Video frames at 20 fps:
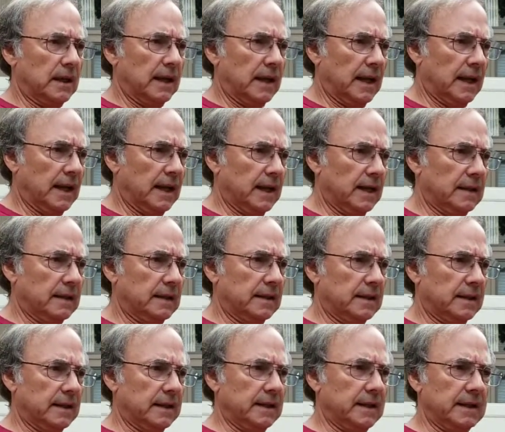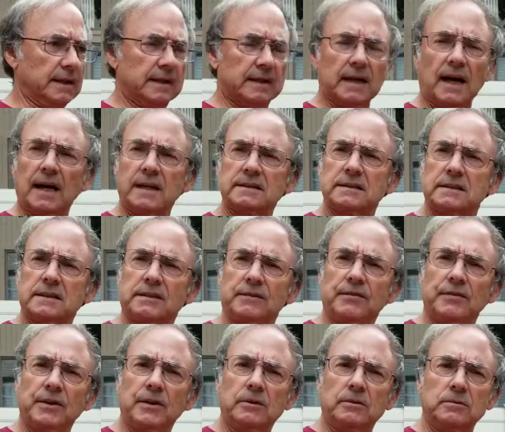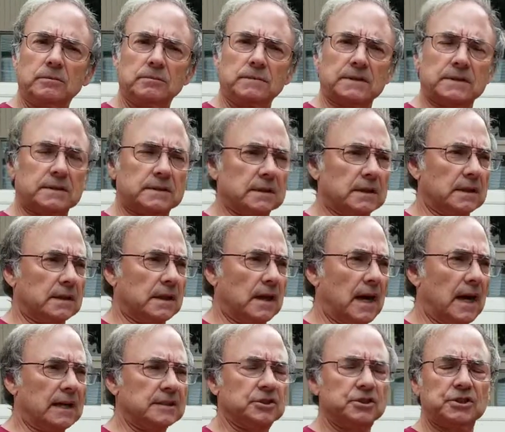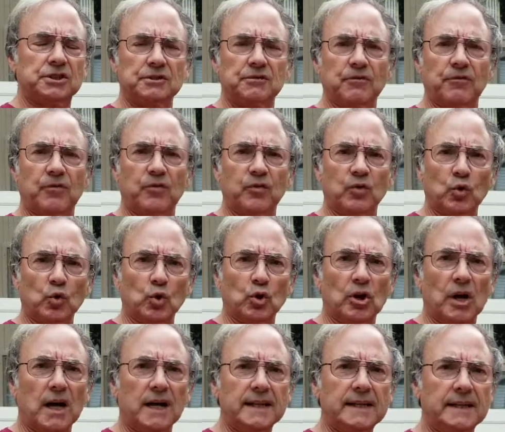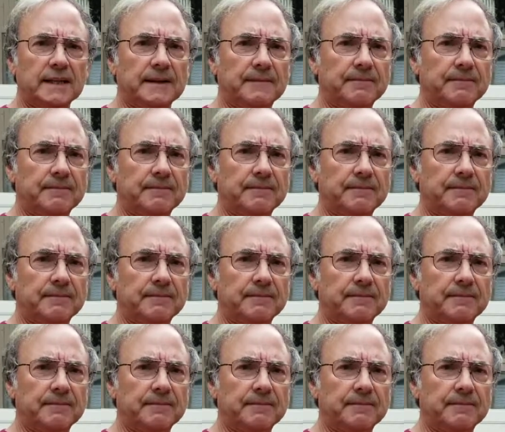and the toxic fumes. Hydrogen fluoride